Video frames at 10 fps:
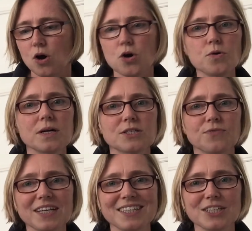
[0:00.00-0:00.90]
who has
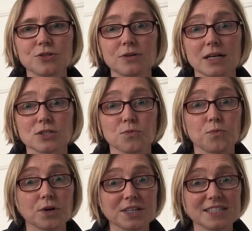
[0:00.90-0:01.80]
written to us?
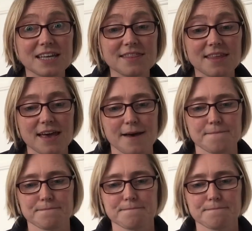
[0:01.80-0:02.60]
What is in there?